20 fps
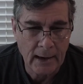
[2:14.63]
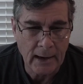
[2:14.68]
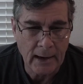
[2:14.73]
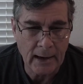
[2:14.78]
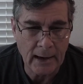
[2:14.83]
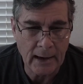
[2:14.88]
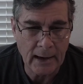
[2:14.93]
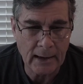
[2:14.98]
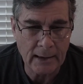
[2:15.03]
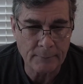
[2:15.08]

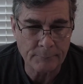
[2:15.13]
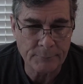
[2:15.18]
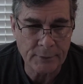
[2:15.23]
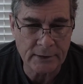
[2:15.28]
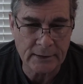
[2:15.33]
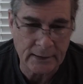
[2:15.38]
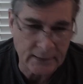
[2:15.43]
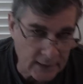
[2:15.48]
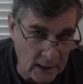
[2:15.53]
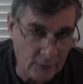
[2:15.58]

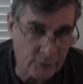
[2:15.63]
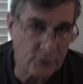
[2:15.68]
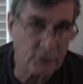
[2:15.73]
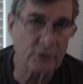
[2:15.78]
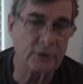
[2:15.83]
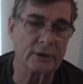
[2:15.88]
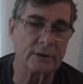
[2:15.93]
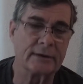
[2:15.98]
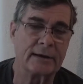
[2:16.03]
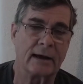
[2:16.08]
But another
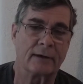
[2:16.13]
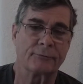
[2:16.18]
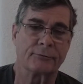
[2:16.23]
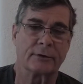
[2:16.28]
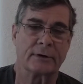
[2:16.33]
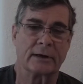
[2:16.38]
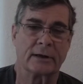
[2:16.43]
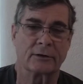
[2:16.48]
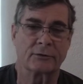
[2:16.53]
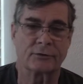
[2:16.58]
good
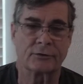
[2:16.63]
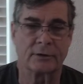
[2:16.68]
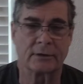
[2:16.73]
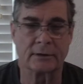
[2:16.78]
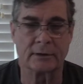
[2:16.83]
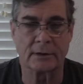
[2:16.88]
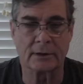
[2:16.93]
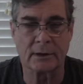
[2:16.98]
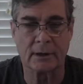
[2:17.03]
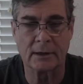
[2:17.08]

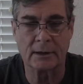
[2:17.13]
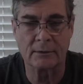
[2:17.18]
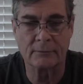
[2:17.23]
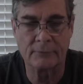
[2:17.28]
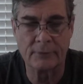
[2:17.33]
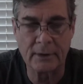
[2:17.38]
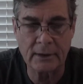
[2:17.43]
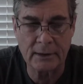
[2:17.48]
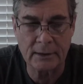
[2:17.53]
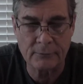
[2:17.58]
definition
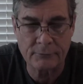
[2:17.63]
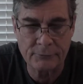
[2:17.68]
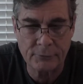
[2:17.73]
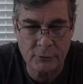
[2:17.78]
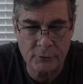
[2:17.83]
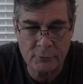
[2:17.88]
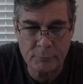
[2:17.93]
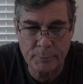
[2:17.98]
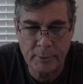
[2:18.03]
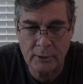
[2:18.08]
of
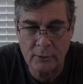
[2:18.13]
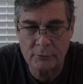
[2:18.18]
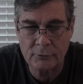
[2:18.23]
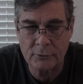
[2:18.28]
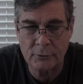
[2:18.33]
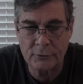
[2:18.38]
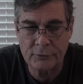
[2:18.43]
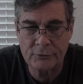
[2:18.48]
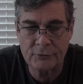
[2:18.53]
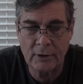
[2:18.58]
for
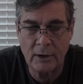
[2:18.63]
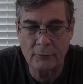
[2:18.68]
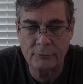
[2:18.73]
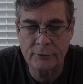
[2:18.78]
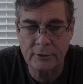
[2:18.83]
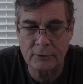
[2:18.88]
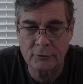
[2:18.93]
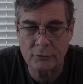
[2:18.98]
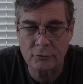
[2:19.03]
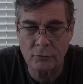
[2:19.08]
spiritual
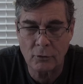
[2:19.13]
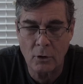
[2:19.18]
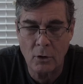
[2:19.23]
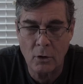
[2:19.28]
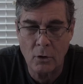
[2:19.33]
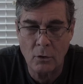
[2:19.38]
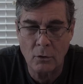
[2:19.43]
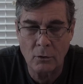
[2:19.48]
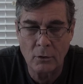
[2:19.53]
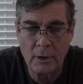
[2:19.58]

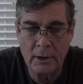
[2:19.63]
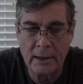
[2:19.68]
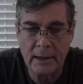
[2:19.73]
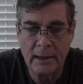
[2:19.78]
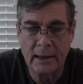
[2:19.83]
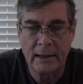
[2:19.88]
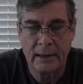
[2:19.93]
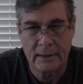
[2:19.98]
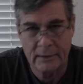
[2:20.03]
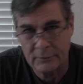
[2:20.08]
self-control
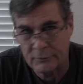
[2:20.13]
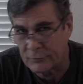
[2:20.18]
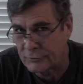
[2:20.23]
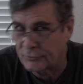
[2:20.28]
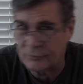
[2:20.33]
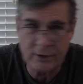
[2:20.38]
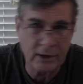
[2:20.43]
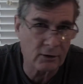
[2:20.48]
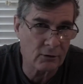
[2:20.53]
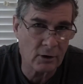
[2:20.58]
is
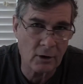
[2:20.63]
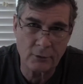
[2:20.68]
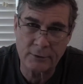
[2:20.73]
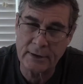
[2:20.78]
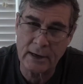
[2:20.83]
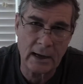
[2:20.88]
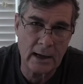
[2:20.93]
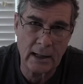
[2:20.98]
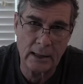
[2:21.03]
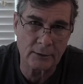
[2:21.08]
zero
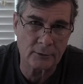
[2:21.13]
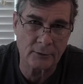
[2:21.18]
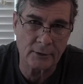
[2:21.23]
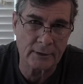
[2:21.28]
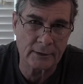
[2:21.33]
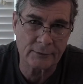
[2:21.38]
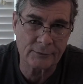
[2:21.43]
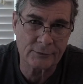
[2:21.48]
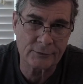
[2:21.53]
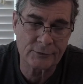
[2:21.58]

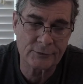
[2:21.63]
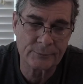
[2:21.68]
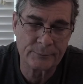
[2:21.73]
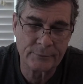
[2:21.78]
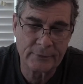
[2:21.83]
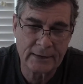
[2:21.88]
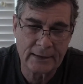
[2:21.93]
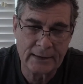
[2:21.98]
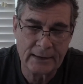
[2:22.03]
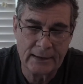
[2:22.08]
tolerance.
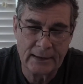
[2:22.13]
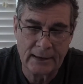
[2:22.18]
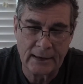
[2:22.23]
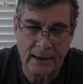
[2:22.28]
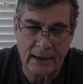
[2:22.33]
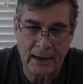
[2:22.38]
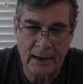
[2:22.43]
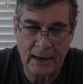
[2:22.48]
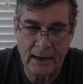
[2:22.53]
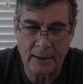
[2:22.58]

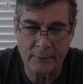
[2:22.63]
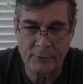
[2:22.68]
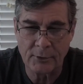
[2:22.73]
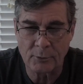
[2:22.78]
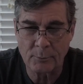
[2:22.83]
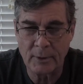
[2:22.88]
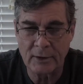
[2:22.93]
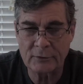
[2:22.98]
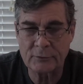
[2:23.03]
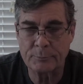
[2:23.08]

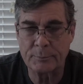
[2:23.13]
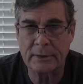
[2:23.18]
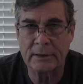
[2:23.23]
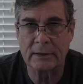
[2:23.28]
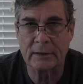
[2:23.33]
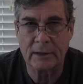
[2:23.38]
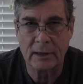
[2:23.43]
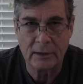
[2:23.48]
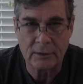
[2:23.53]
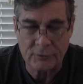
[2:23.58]
There must
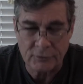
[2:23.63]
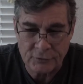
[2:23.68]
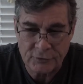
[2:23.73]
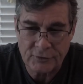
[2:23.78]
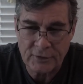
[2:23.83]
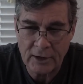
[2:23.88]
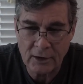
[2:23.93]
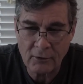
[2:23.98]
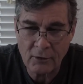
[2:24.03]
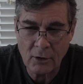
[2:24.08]
be
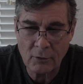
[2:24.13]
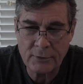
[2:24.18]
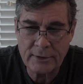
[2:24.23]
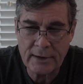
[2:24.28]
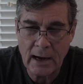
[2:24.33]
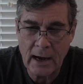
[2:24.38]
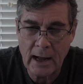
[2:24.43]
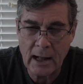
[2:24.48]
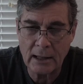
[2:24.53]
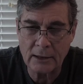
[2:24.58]
zero
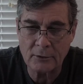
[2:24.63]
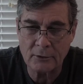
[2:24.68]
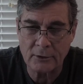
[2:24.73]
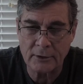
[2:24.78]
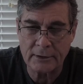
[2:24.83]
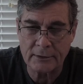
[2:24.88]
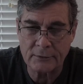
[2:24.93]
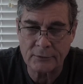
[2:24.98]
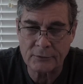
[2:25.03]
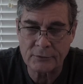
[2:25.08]

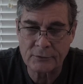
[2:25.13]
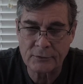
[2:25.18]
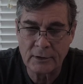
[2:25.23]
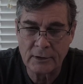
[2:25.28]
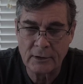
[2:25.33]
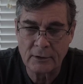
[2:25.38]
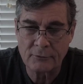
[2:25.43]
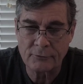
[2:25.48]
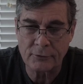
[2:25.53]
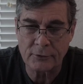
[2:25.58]
tolerance
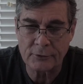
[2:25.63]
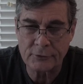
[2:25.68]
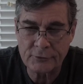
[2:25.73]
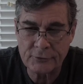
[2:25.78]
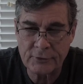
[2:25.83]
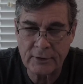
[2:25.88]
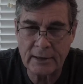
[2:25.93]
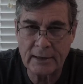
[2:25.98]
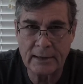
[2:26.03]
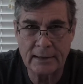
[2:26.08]
for
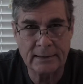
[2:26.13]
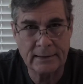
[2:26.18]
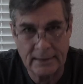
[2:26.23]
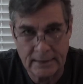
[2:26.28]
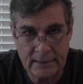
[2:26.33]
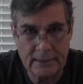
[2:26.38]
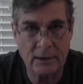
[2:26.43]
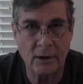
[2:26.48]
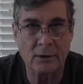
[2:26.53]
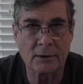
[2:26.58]
sin
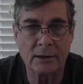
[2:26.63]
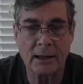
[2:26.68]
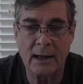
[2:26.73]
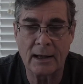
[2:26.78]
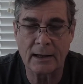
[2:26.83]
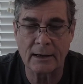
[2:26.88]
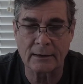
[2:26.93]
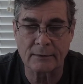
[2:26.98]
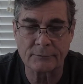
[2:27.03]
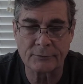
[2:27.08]
in our
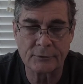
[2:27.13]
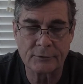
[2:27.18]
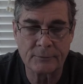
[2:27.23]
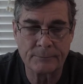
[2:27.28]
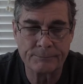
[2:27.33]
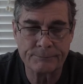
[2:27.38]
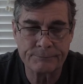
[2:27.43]
lives.